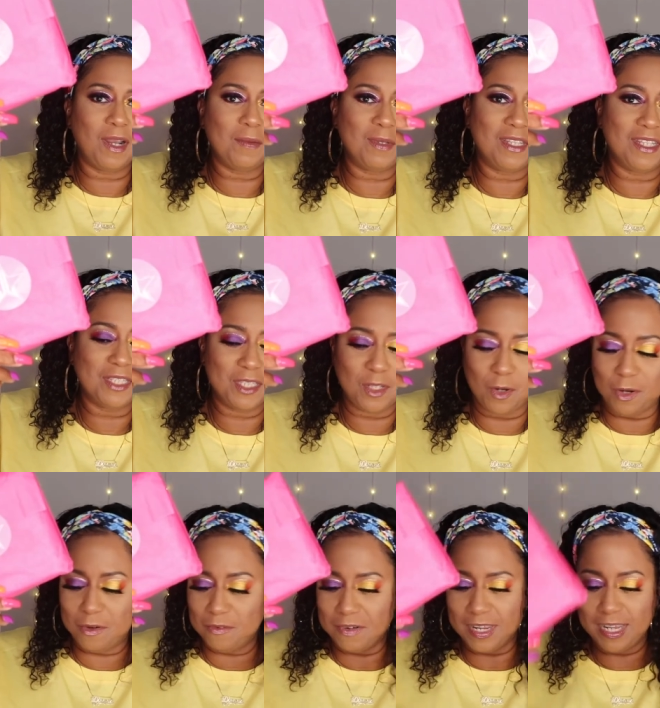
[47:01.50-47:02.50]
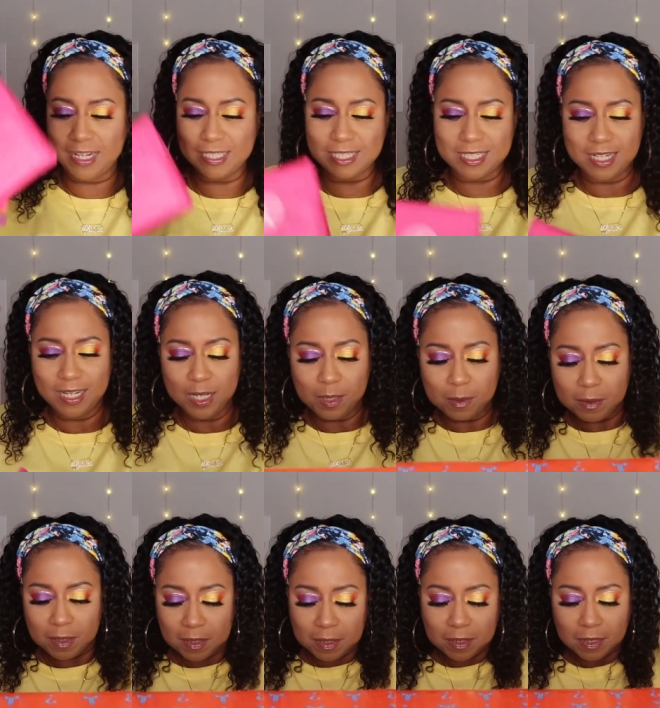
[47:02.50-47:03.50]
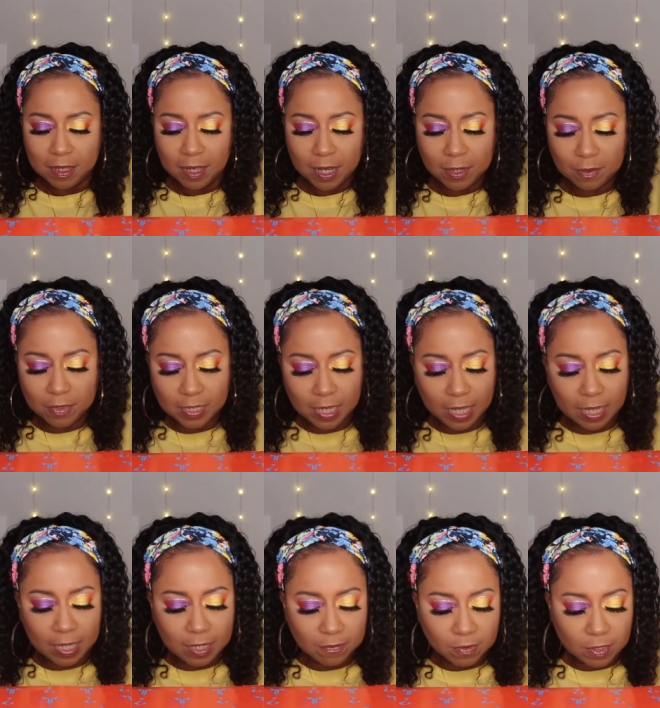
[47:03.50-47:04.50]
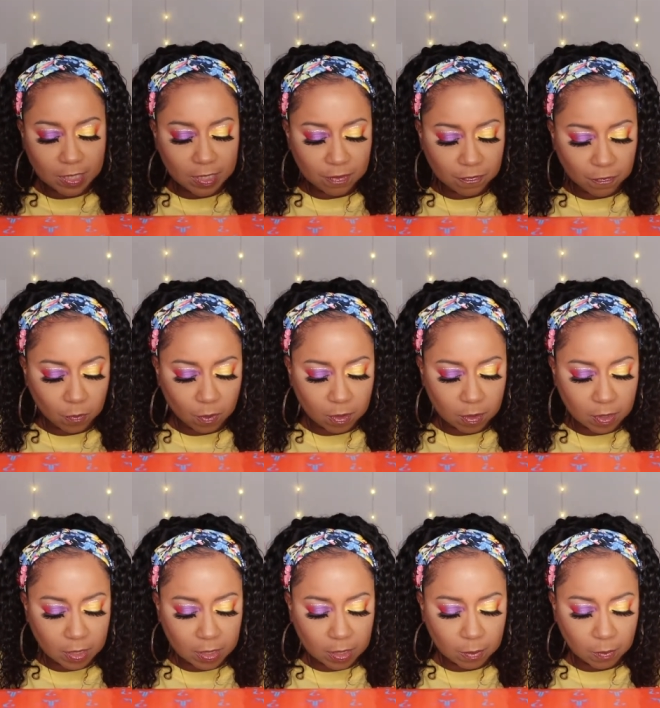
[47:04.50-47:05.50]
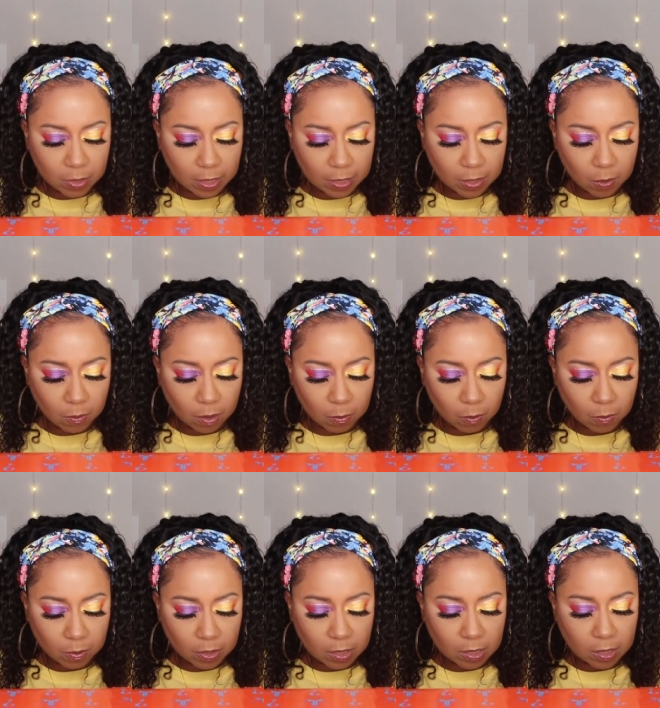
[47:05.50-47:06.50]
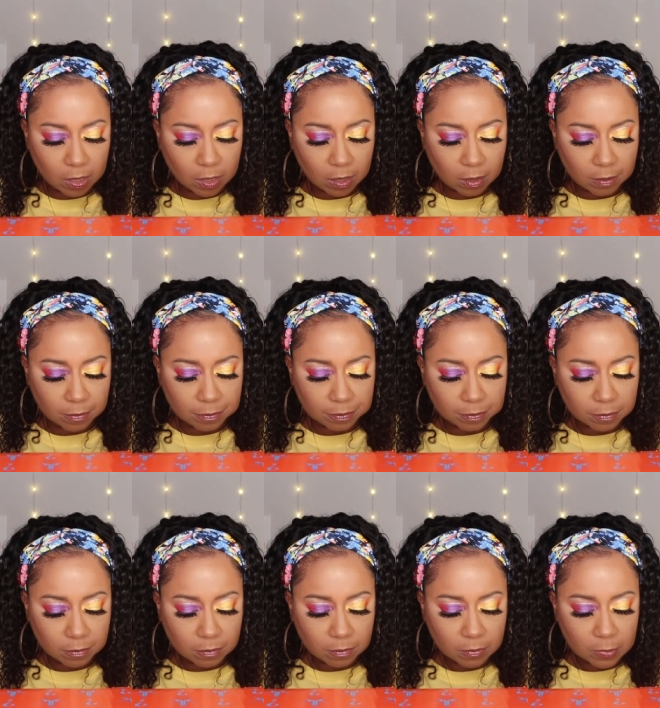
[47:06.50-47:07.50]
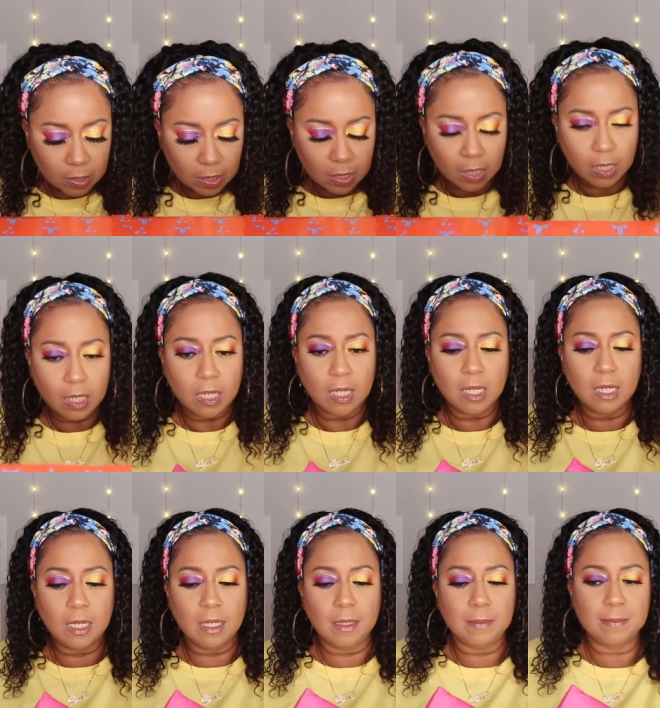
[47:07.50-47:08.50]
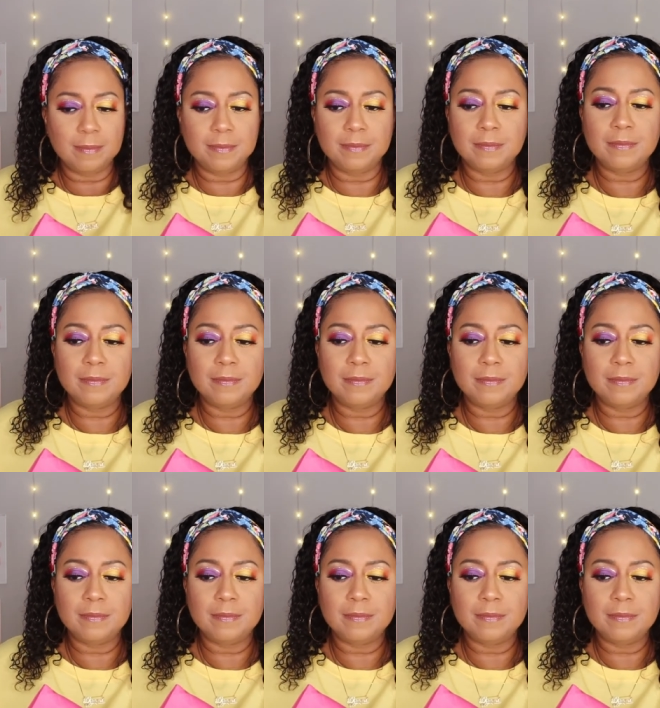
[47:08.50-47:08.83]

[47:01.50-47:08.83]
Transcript: probably the Star Ranch. I don't think I'll ever get four again. Well, I know I won't get, um, um,